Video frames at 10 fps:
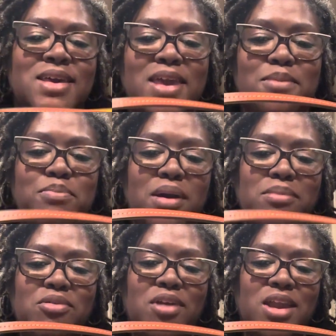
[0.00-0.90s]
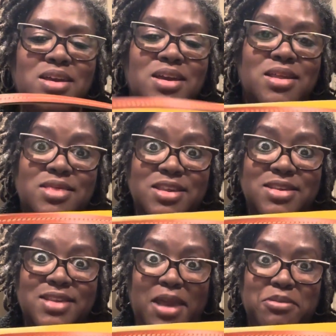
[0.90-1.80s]
in Pebble Grain in the
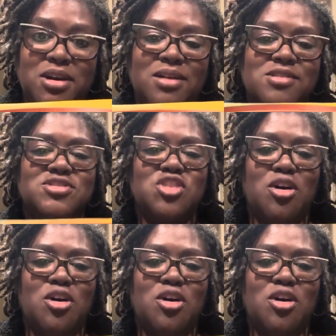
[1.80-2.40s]
same color. So